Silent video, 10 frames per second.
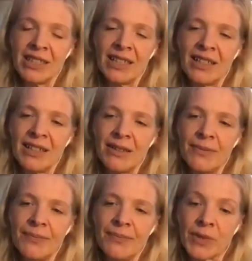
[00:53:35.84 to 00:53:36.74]

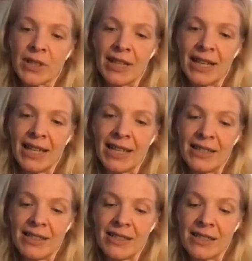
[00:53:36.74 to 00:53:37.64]
um,
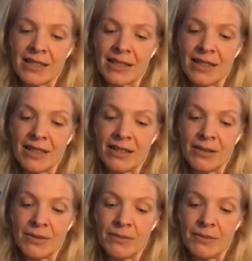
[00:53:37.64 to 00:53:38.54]
and
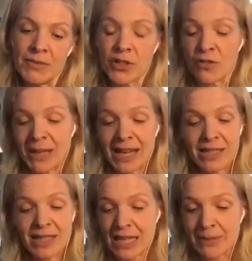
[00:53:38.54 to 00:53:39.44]
um, sort of black
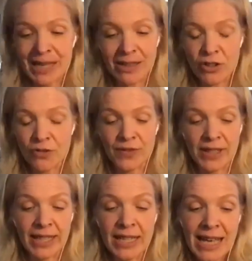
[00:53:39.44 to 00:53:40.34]
tea, black
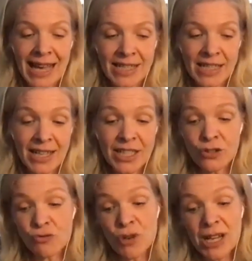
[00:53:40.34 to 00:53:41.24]
coffee, and and so
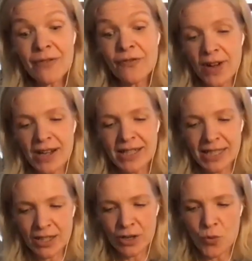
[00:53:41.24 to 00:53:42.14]
it's really
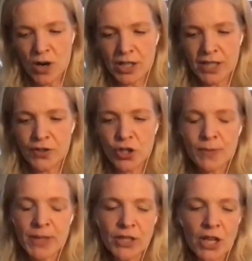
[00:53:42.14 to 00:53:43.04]
finding that works for you.
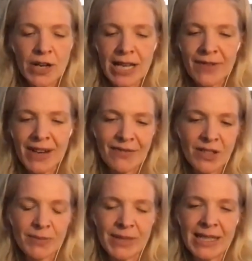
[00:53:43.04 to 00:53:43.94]
But you don't even have
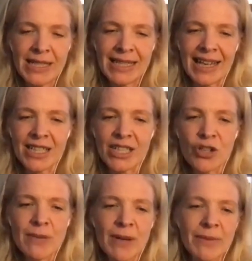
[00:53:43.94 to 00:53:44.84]
to be that
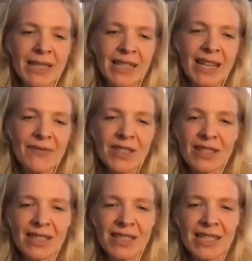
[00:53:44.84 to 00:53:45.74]
extreme. I mean, the
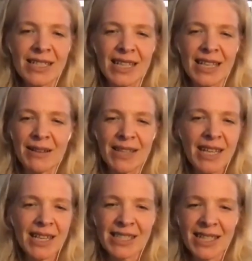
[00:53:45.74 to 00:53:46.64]
evidence is it it
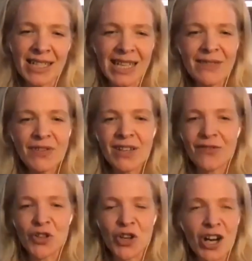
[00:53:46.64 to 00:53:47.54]
kicks in even
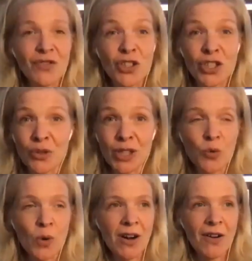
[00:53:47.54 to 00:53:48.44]
if you're kind of just doing
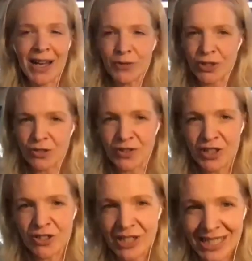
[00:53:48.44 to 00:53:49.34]
twelve hours
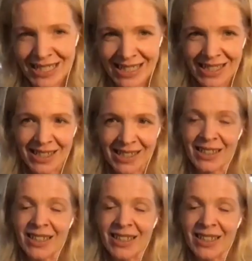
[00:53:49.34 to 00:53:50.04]
restricted eating.